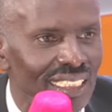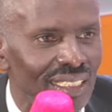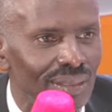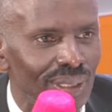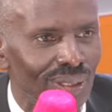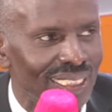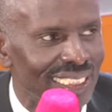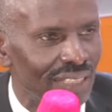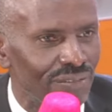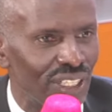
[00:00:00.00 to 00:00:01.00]
Yeah. Because
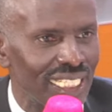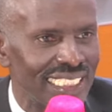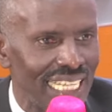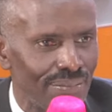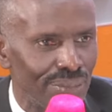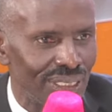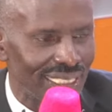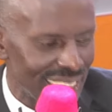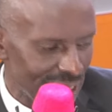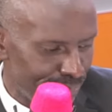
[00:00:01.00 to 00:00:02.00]
take, for example,
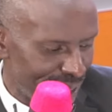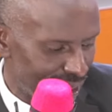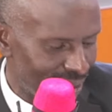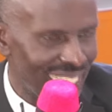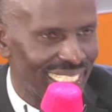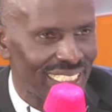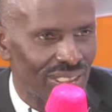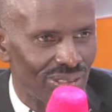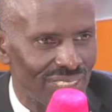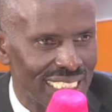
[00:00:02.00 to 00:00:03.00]
this particular case
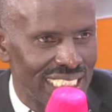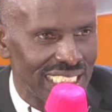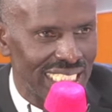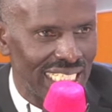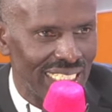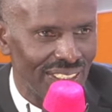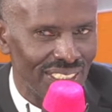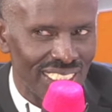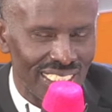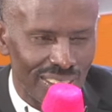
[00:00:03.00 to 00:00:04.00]
of a teacher
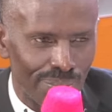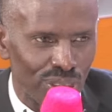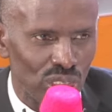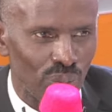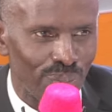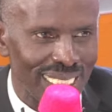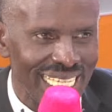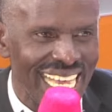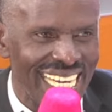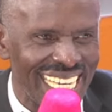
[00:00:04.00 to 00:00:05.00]
is supposed to pay
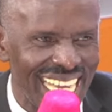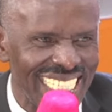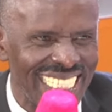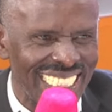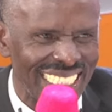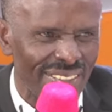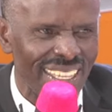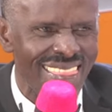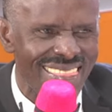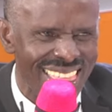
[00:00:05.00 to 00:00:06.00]

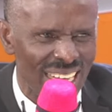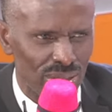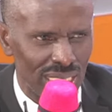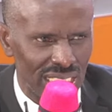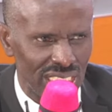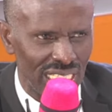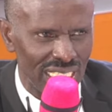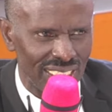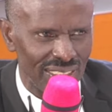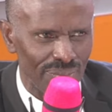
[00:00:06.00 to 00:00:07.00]
ninety-seven thousand shillings